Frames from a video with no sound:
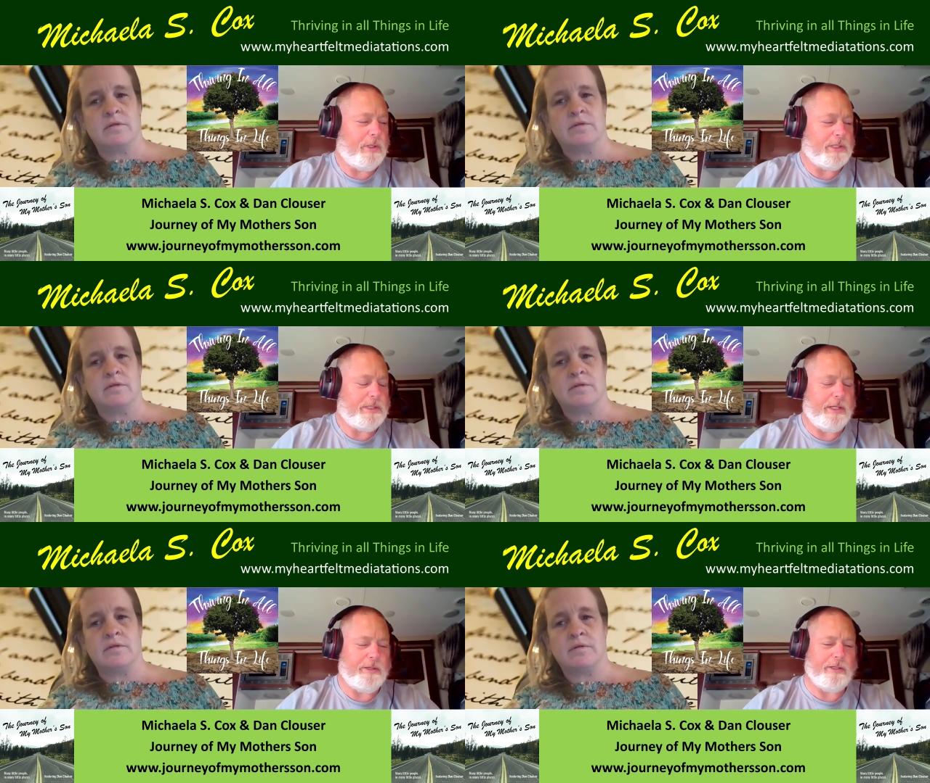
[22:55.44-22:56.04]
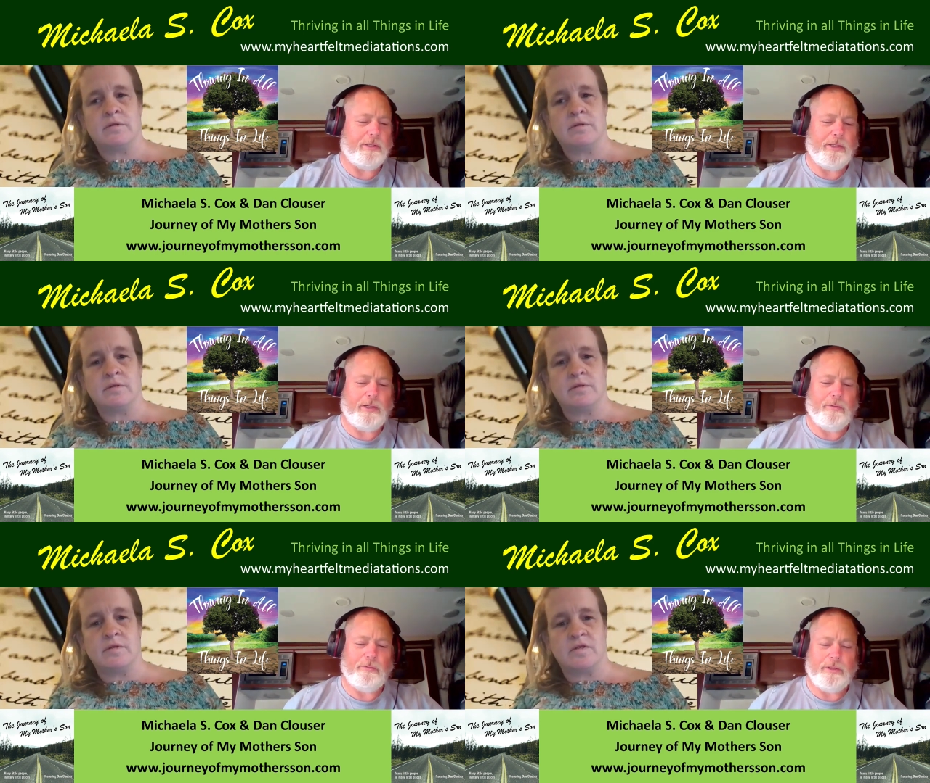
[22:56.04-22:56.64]
Speaker 1: once say that, you
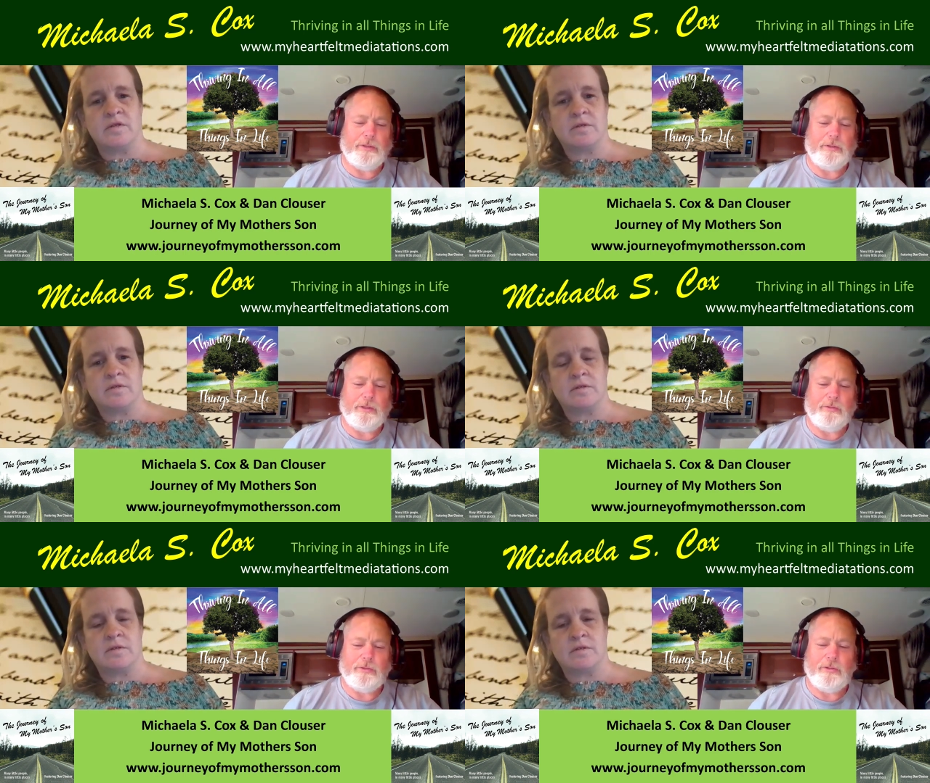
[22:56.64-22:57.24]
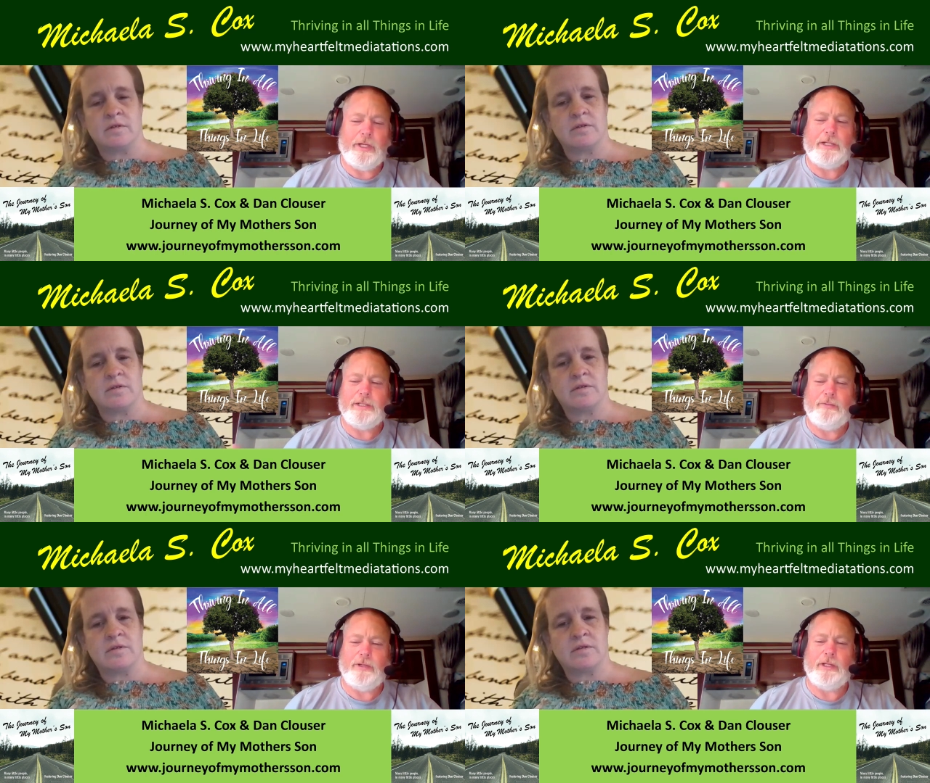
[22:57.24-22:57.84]
know,
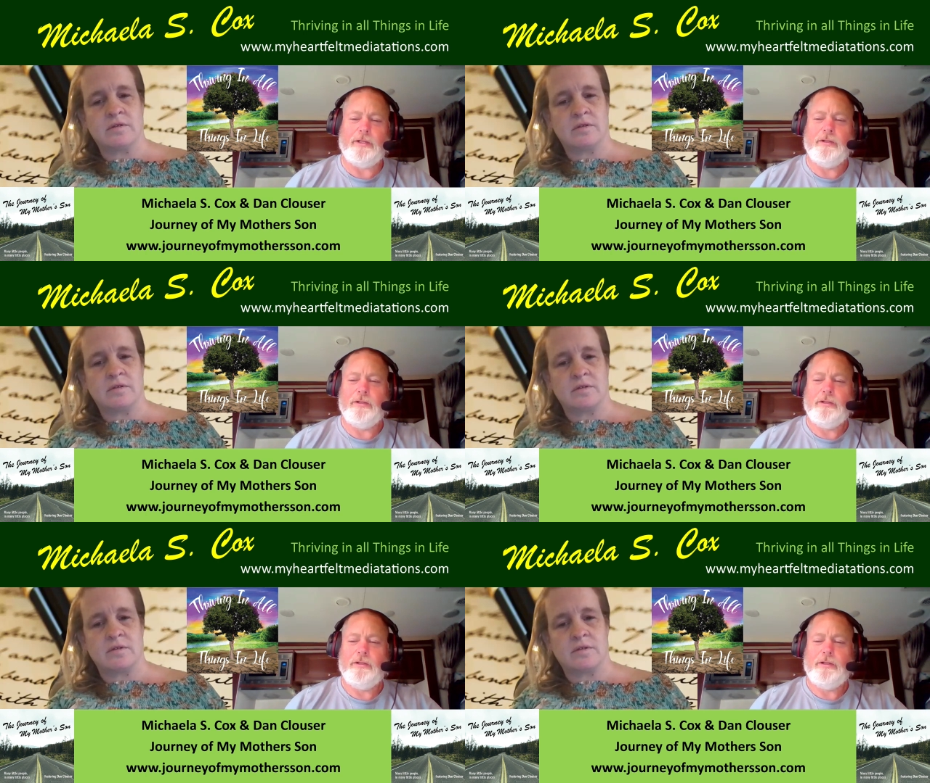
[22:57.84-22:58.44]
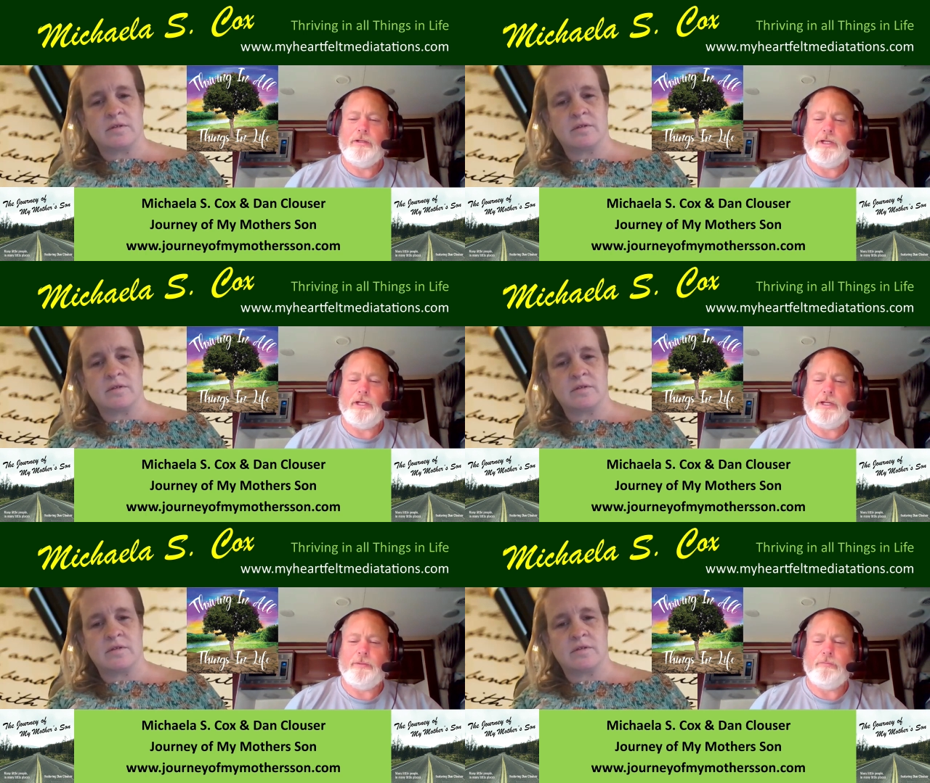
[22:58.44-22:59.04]
creativity,
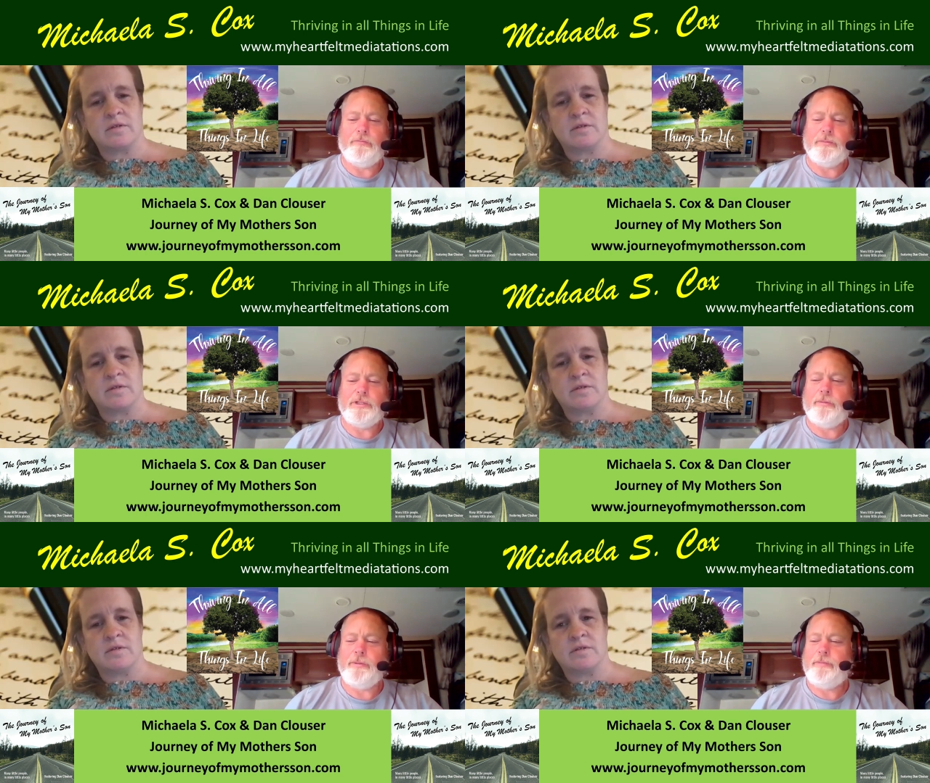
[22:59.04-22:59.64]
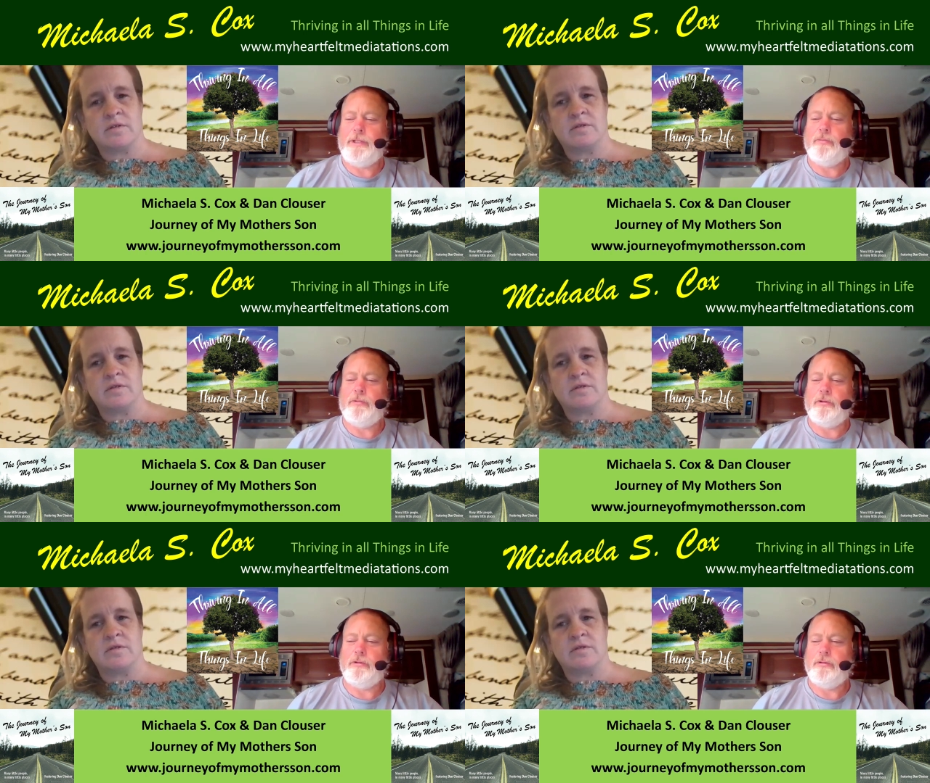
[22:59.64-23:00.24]
um, so many
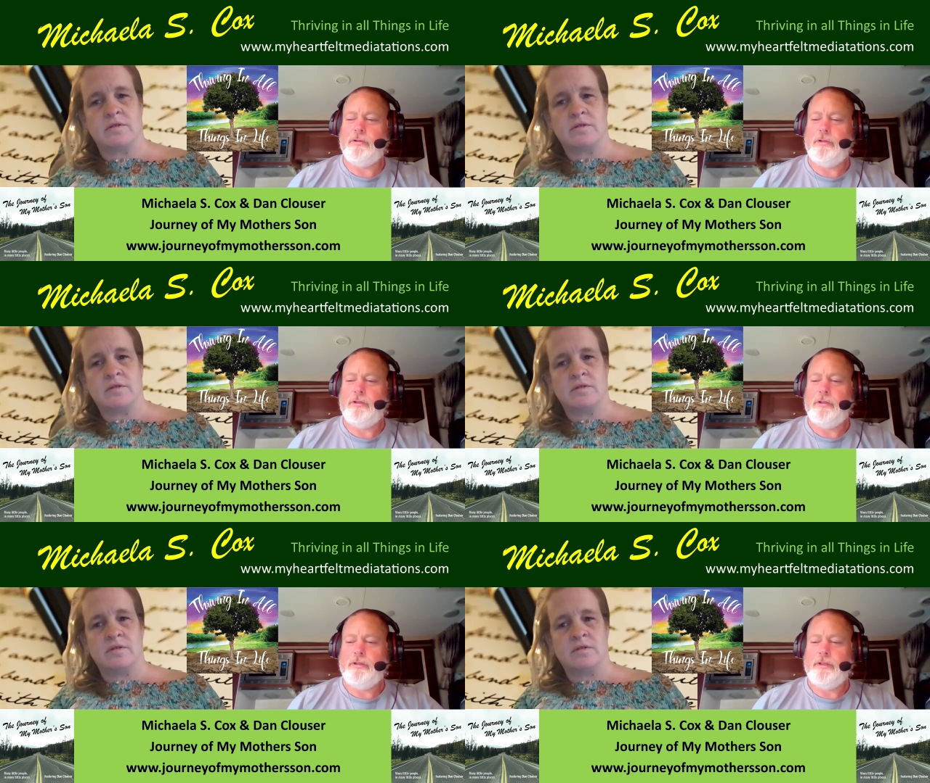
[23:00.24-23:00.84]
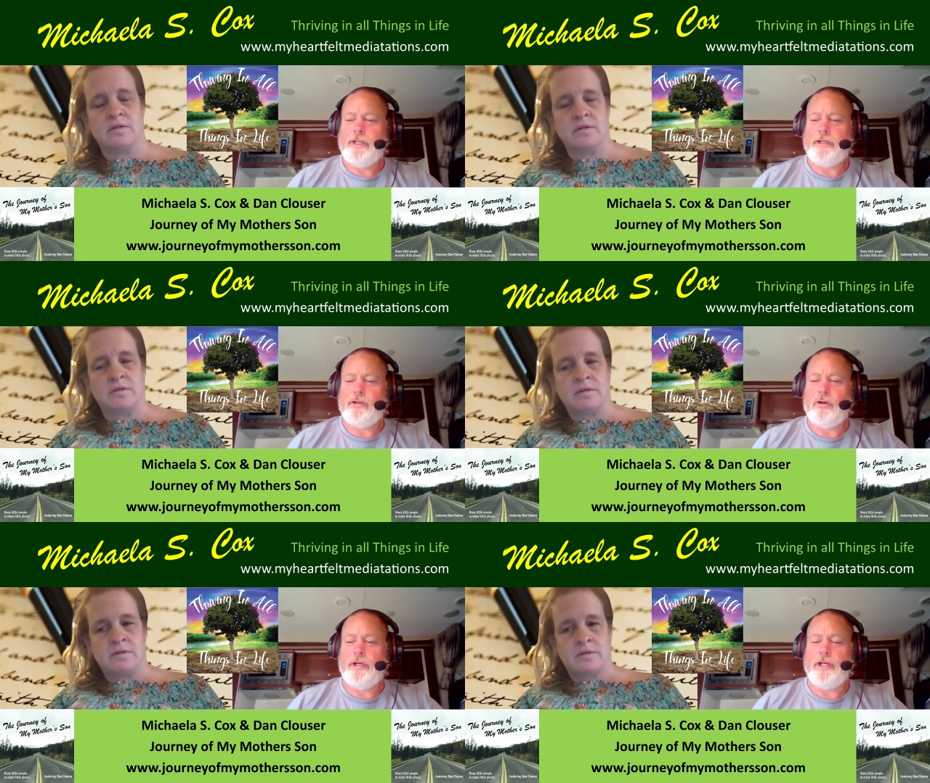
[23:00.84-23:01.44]
people get
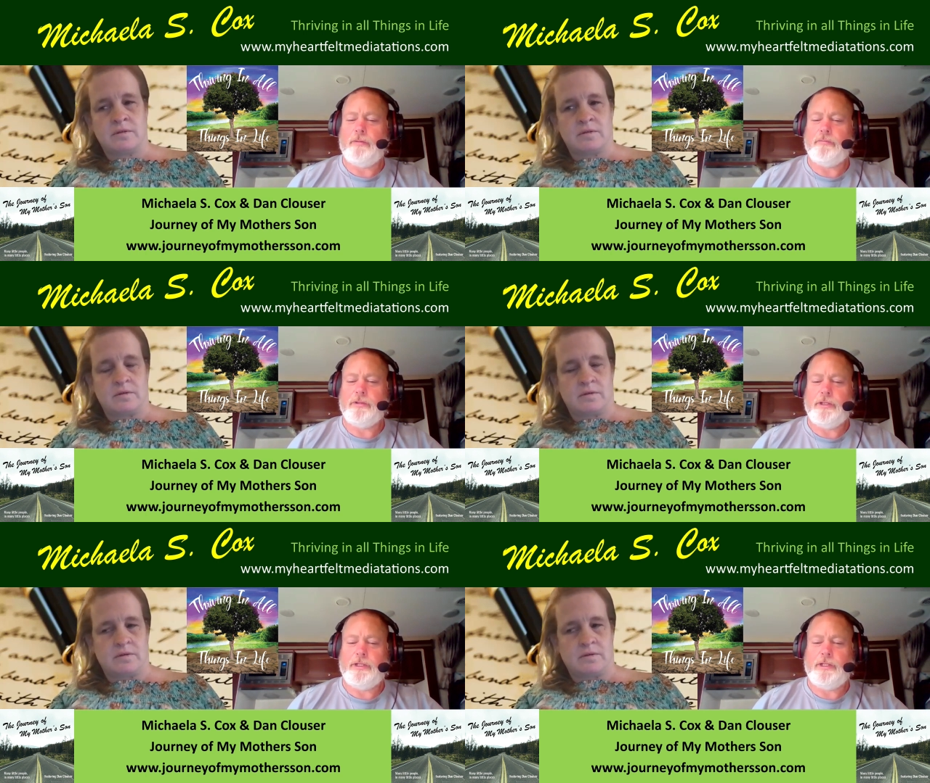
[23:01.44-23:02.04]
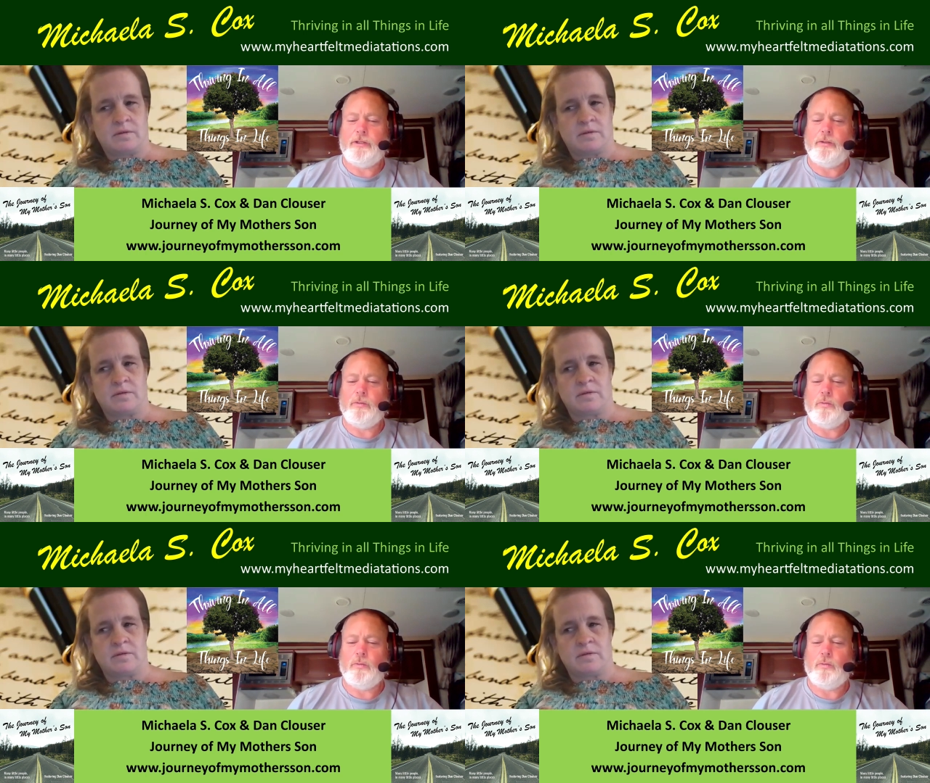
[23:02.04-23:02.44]
caught up in